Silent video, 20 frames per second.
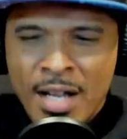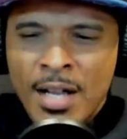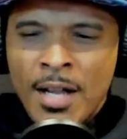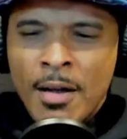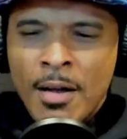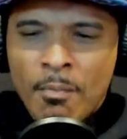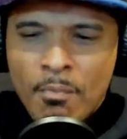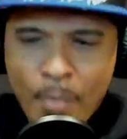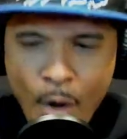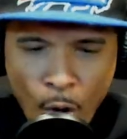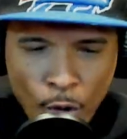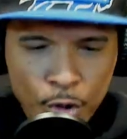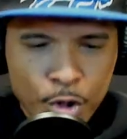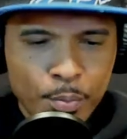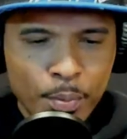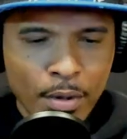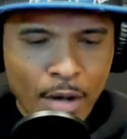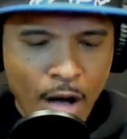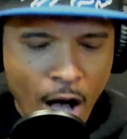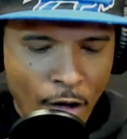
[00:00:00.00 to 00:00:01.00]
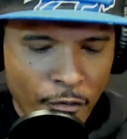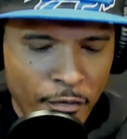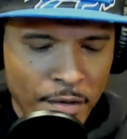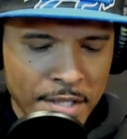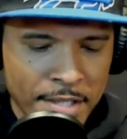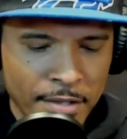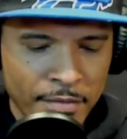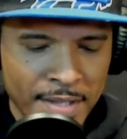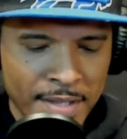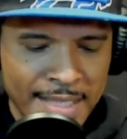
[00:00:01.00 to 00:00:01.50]
multiple
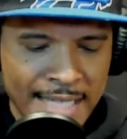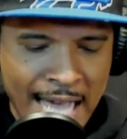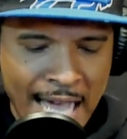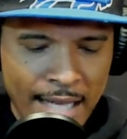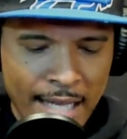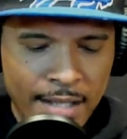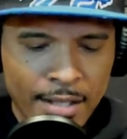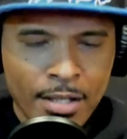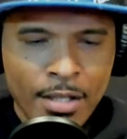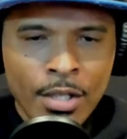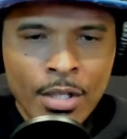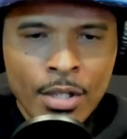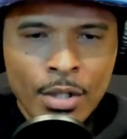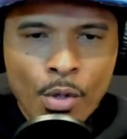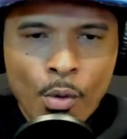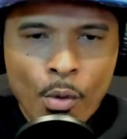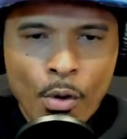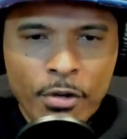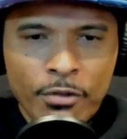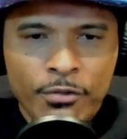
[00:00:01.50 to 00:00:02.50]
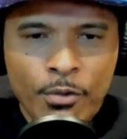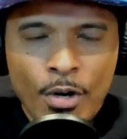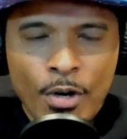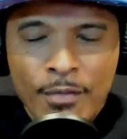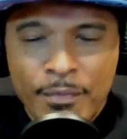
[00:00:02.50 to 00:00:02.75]
offensive attack going forward.